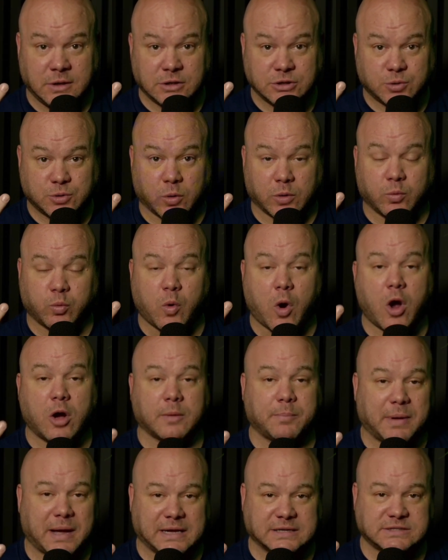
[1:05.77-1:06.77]
toward
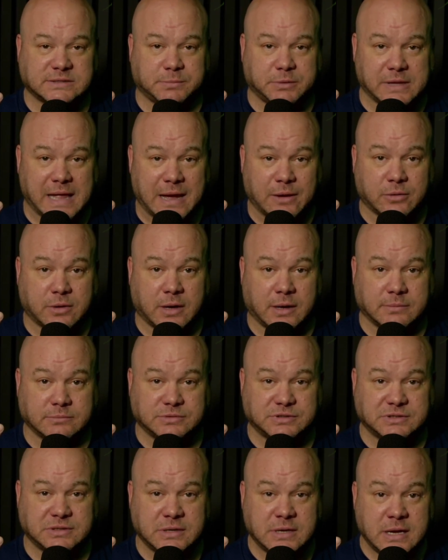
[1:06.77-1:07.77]
wrong possible
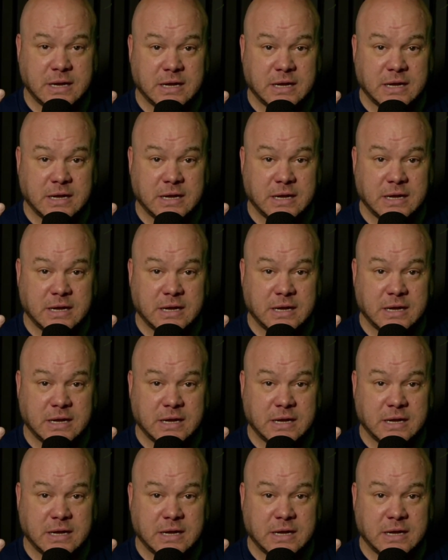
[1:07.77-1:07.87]
outcomes.